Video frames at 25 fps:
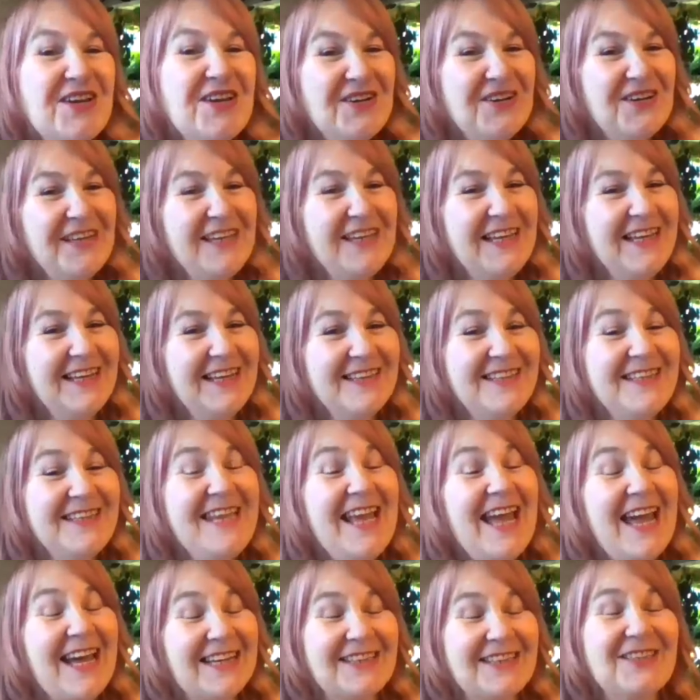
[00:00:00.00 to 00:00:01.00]

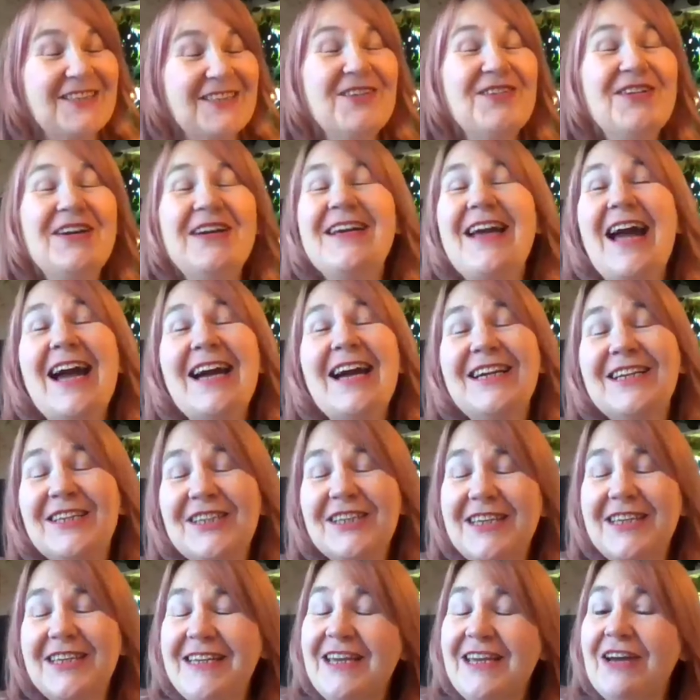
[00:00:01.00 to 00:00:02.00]
So
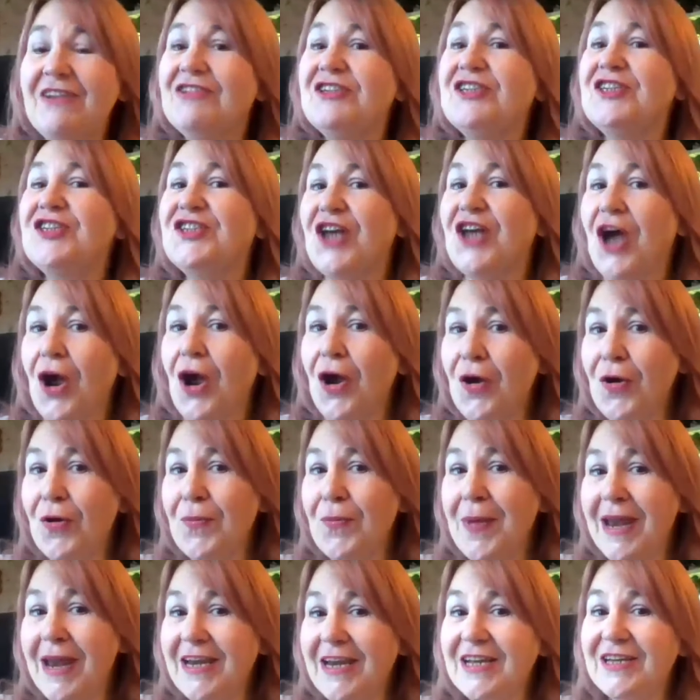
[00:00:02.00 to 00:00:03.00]
actually, there are
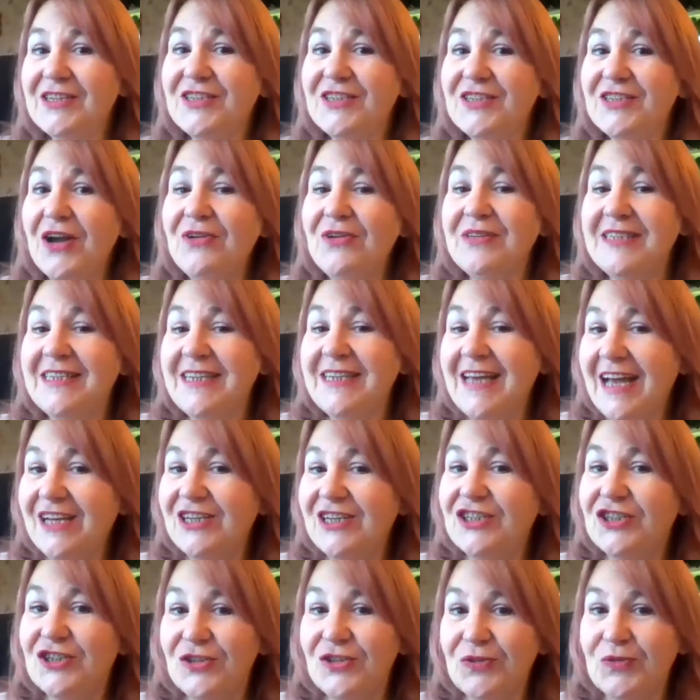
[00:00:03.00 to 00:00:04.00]
so many
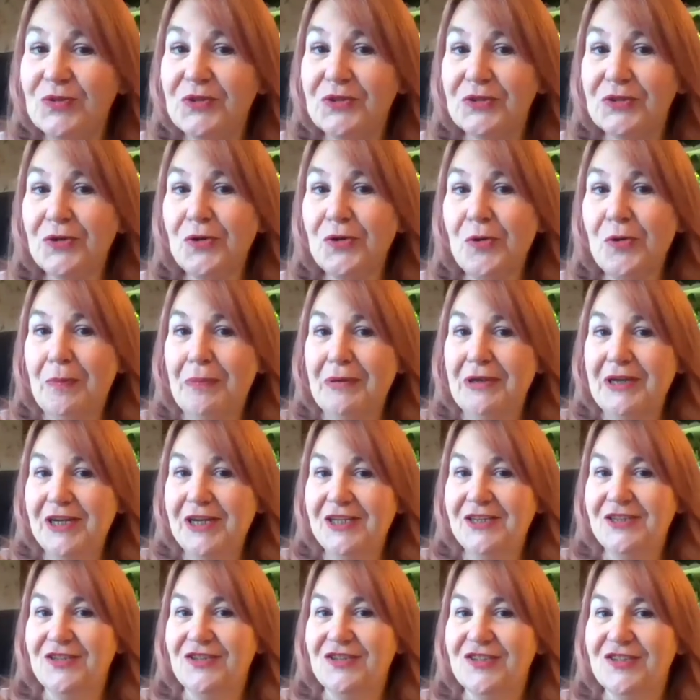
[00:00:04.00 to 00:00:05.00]
associations with
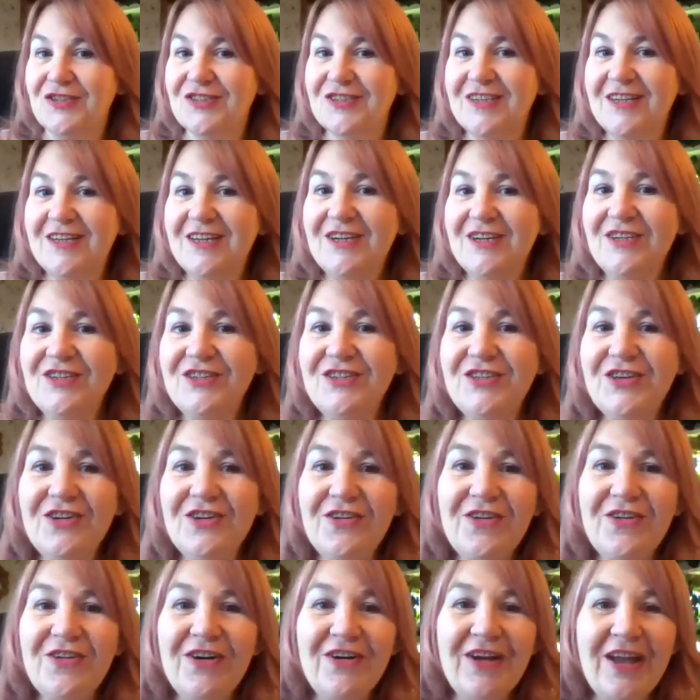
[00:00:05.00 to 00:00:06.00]
scorpions.
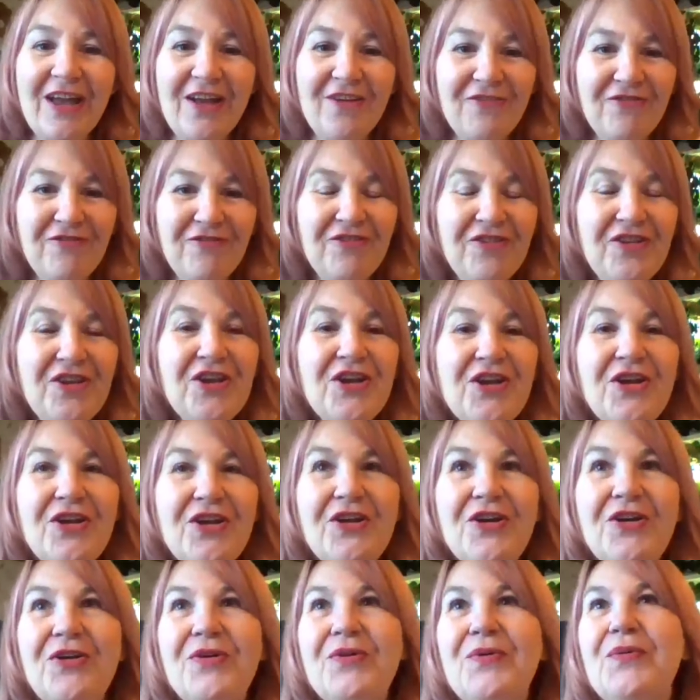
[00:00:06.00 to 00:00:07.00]
So if
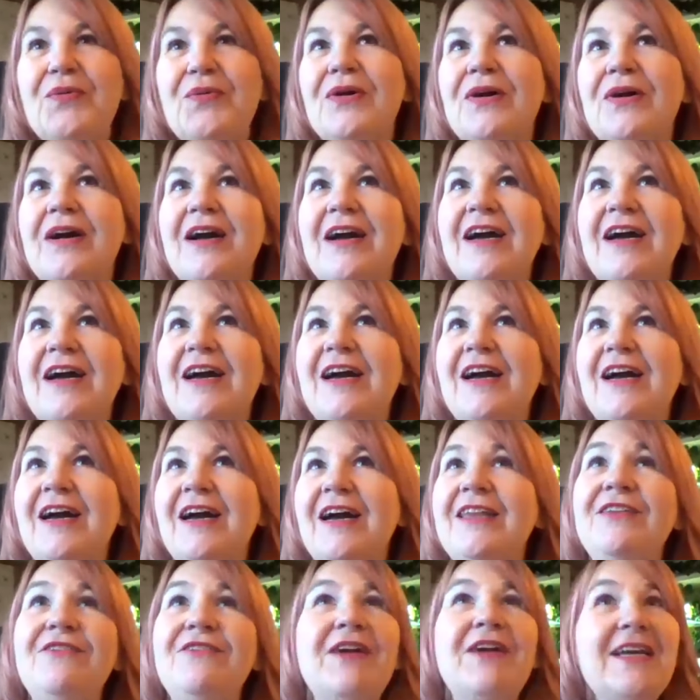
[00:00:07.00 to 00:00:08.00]
you,
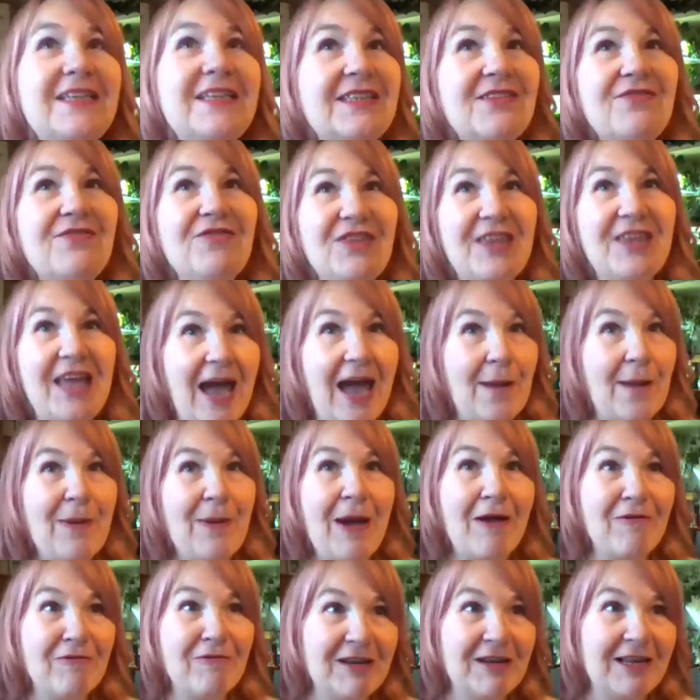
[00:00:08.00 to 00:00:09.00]
and the reason for that
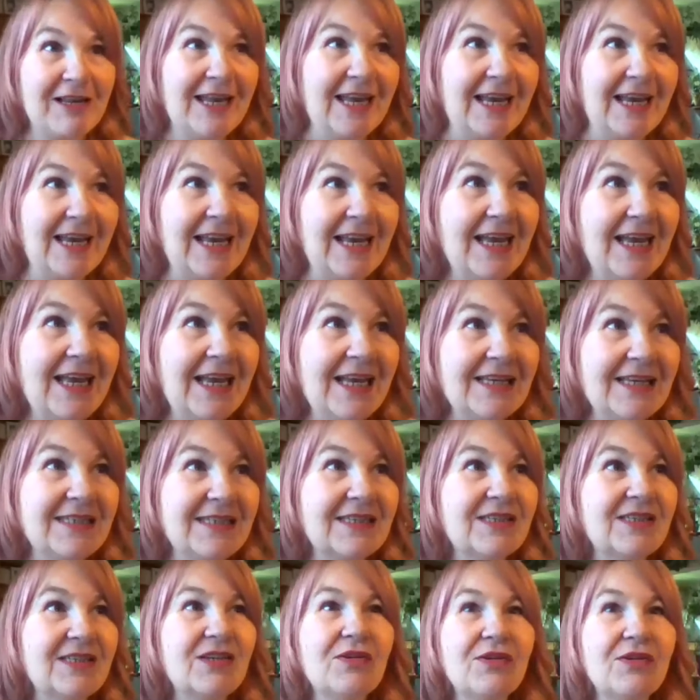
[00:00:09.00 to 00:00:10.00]
apparently is,
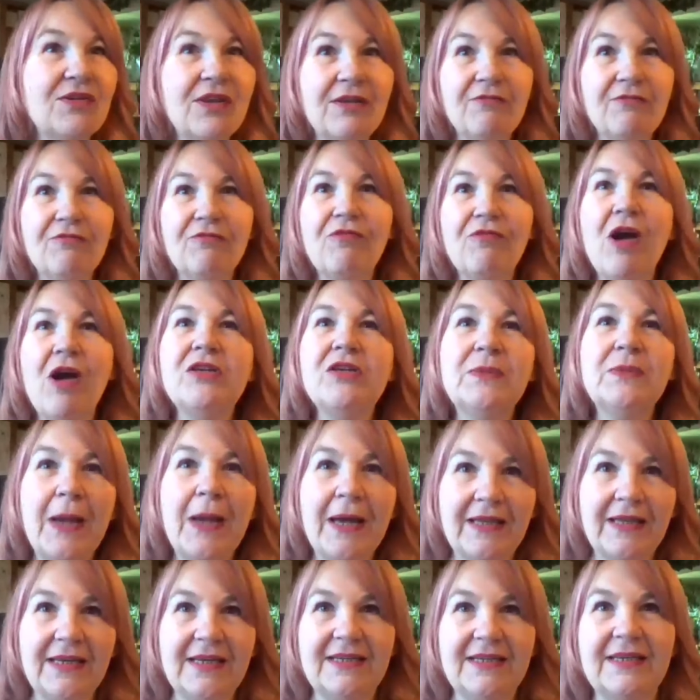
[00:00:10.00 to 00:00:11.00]
so they wrote
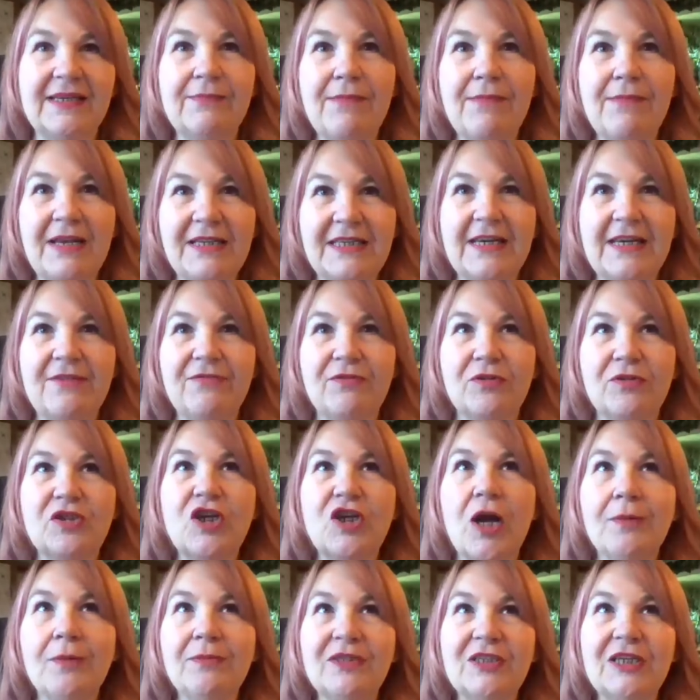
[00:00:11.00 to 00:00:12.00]
about this in medieval
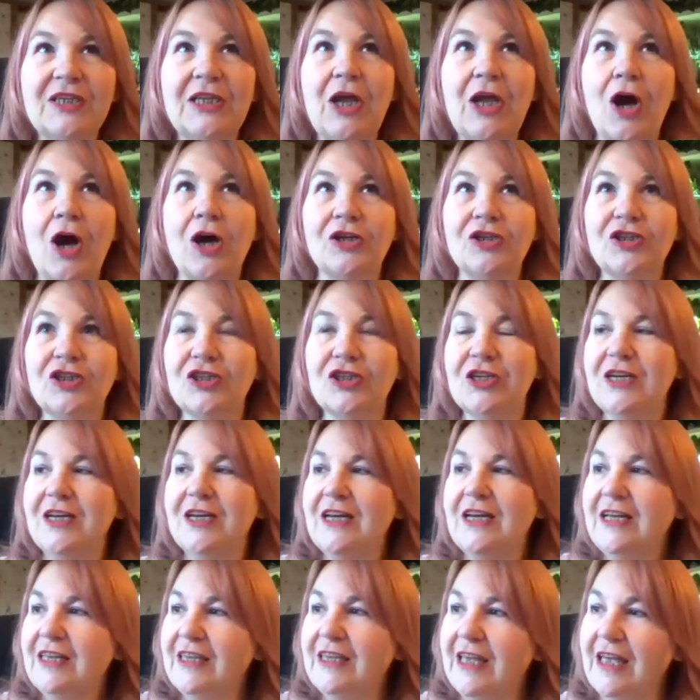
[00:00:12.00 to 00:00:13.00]
times a lot,
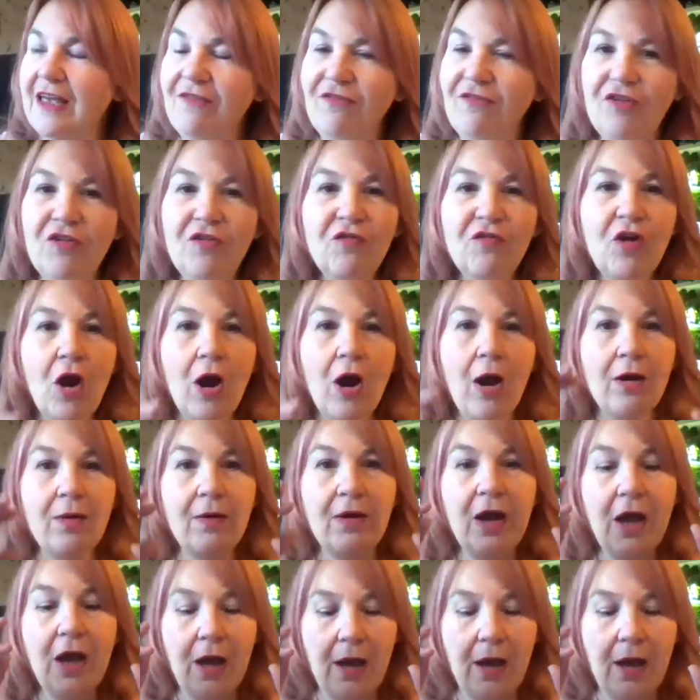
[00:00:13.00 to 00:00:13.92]
that if you've got